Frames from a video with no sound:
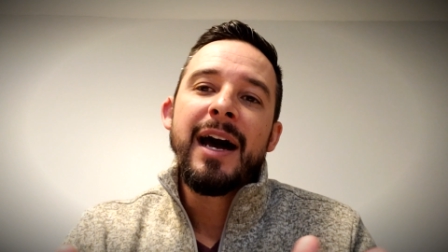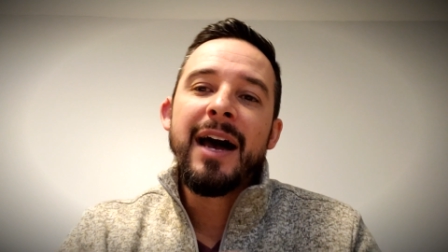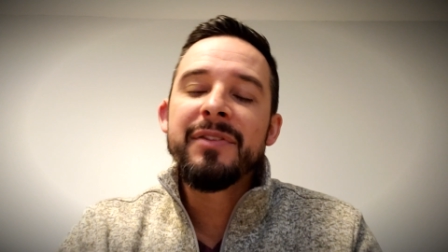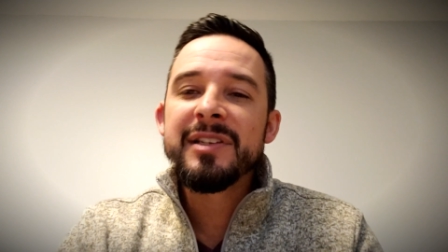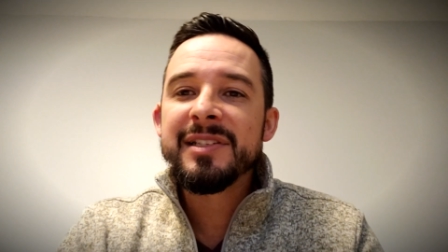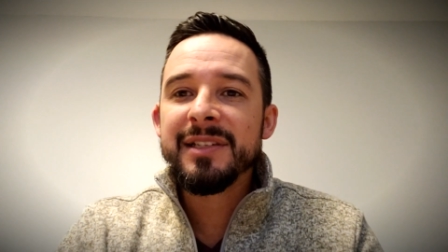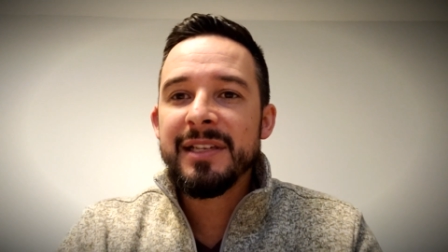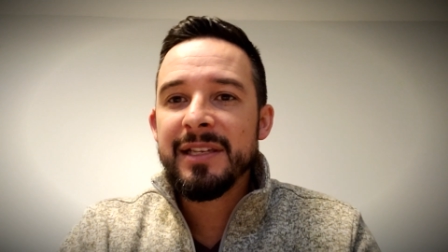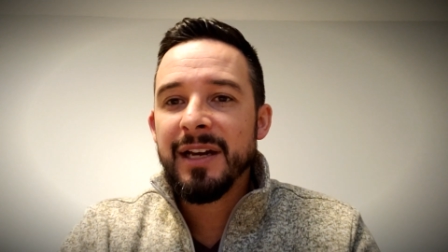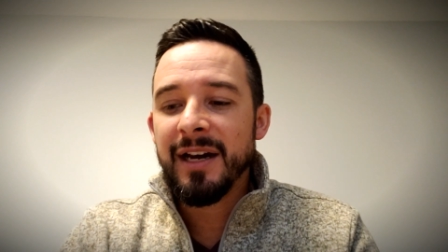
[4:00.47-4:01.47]

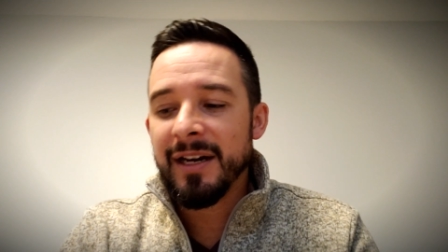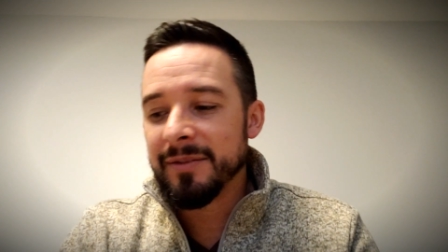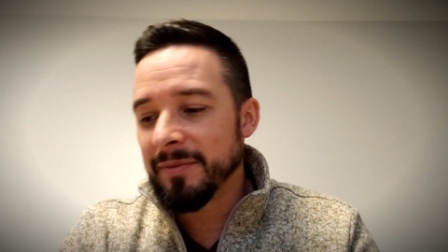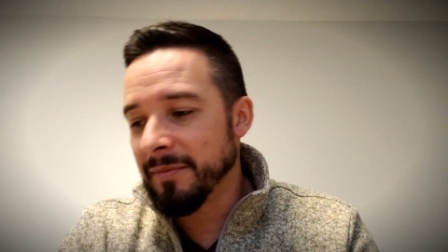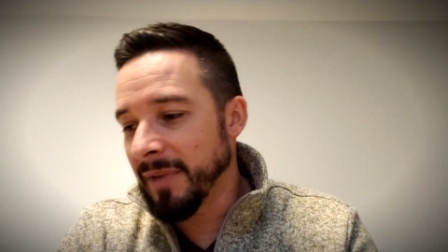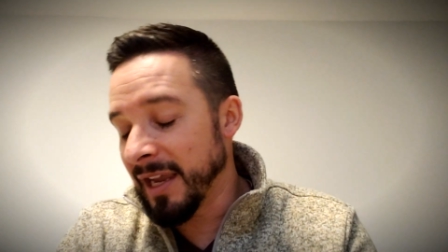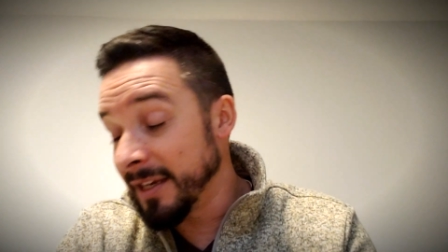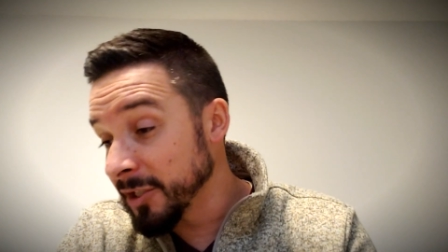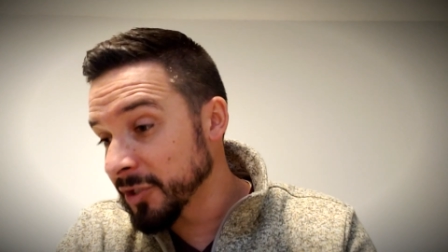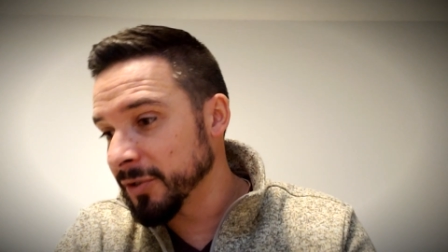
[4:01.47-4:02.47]
obviously my
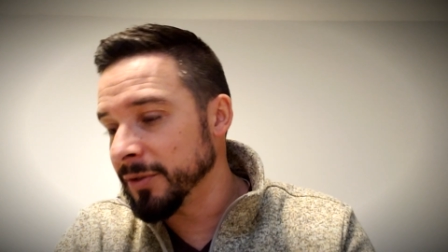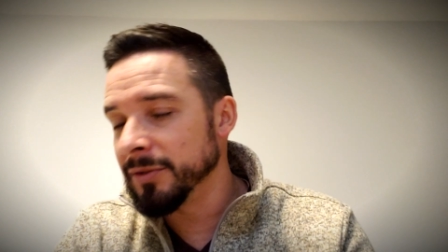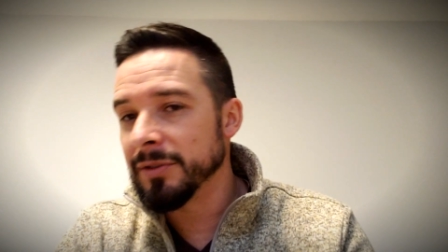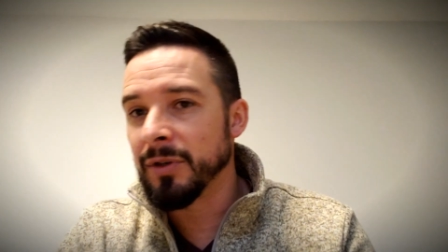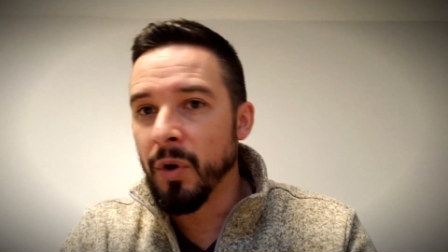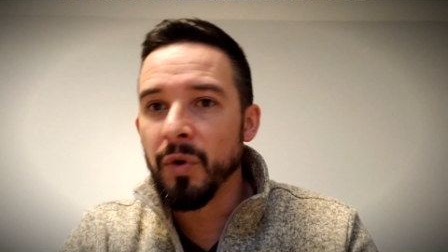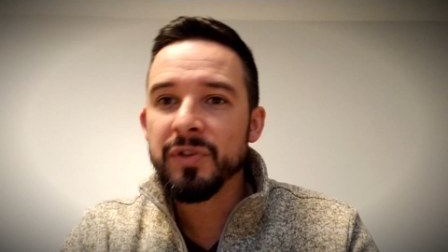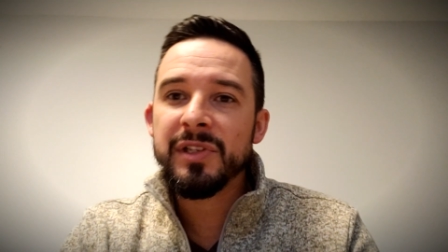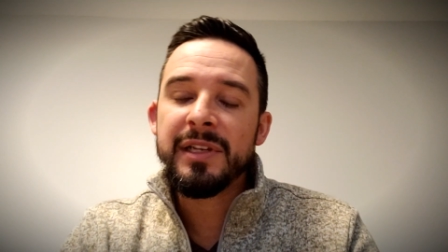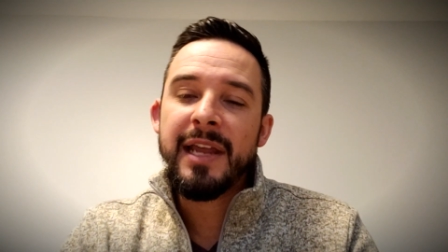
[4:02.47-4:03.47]
initial
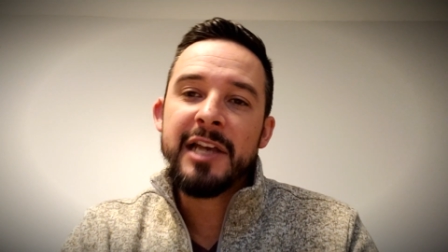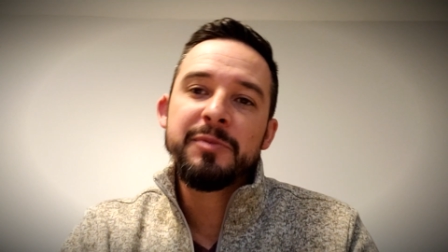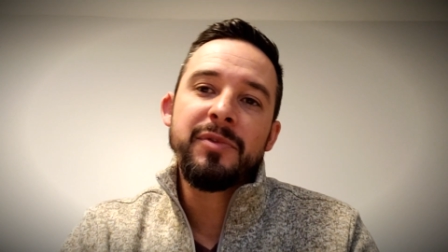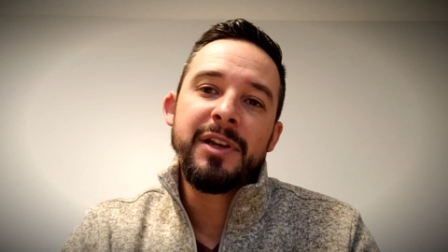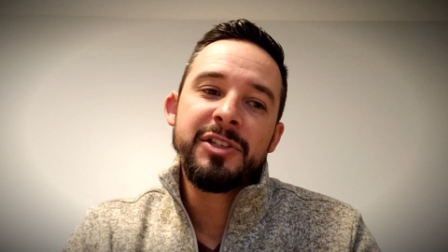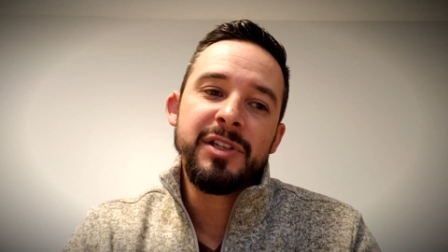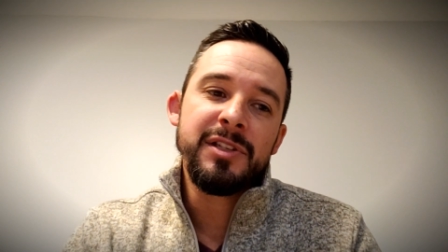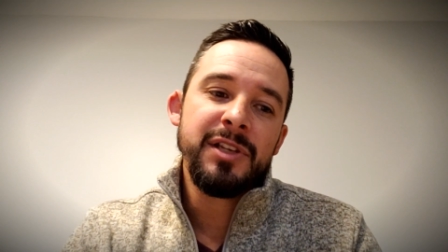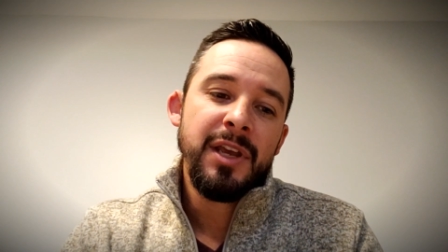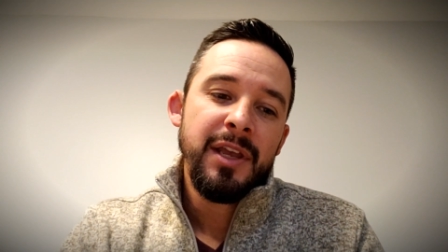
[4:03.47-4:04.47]
goals and
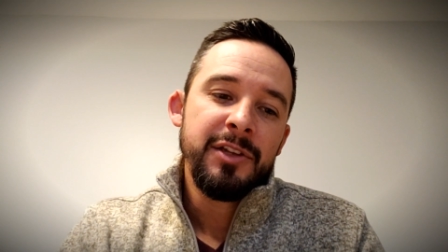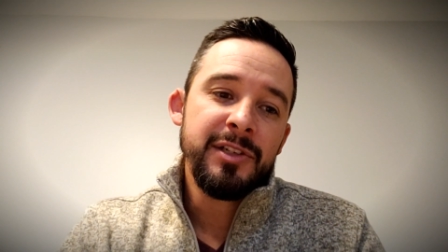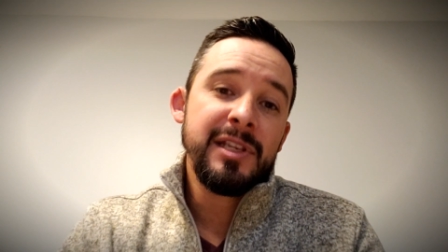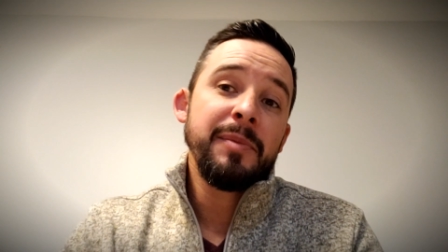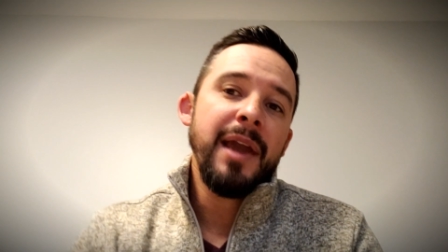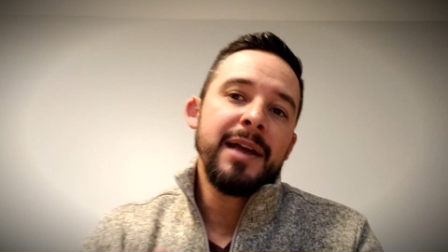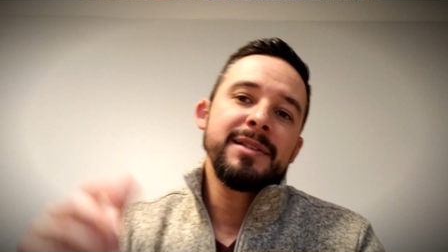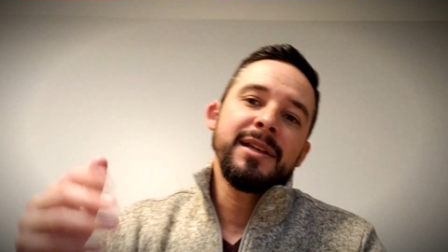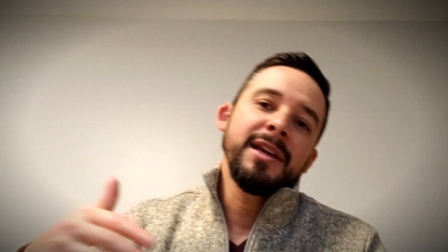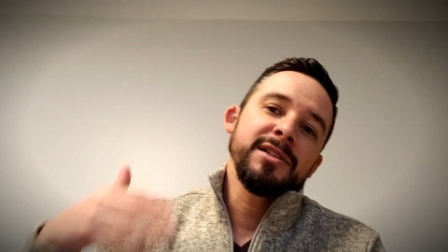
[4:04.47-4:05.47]
aspirations, Just Keep
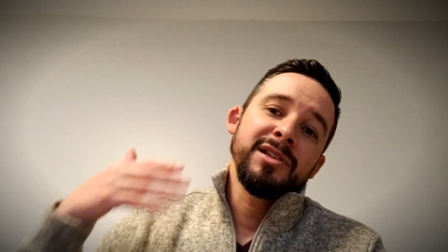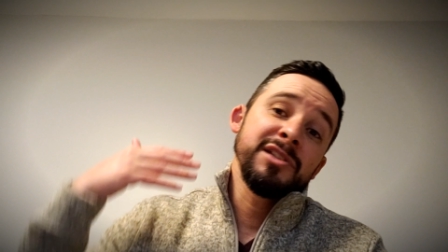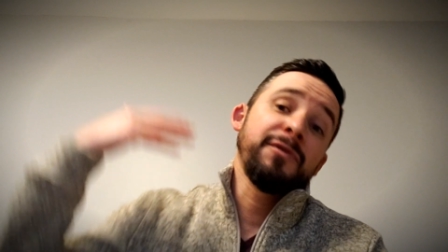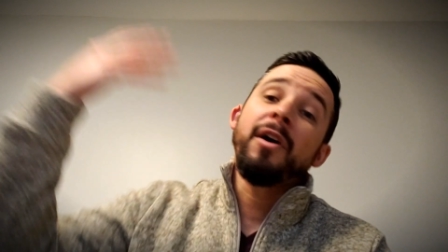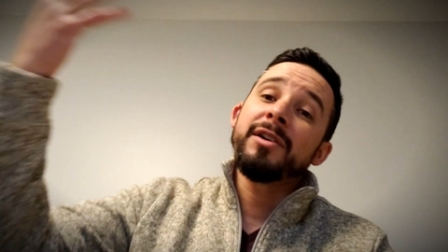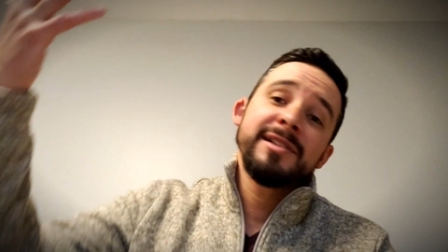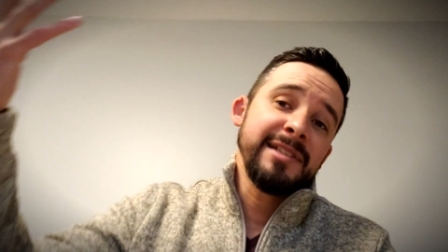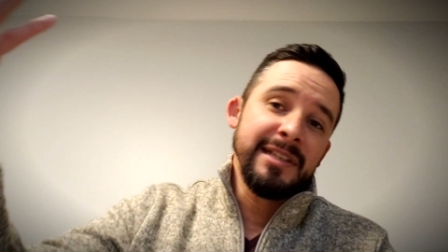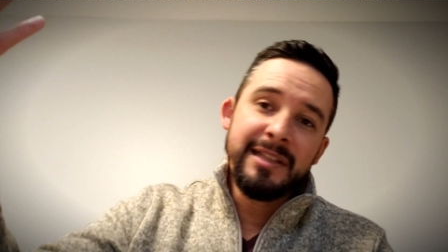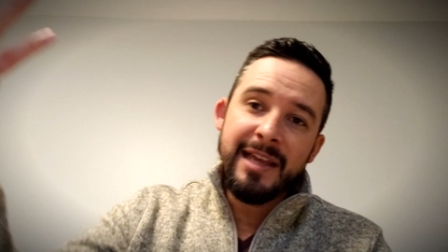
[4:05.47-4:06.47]
Casting has far
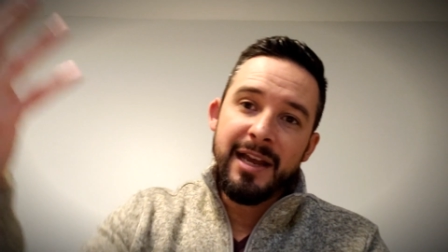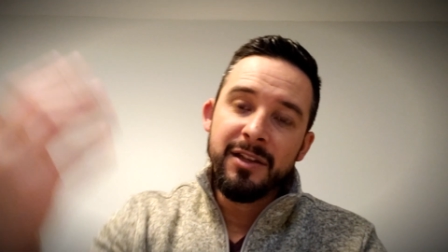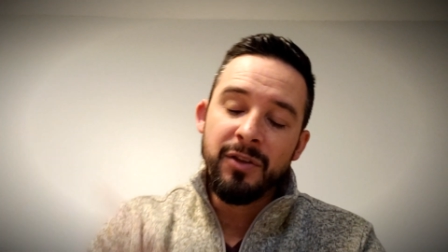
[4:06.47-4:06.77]
exceeded that.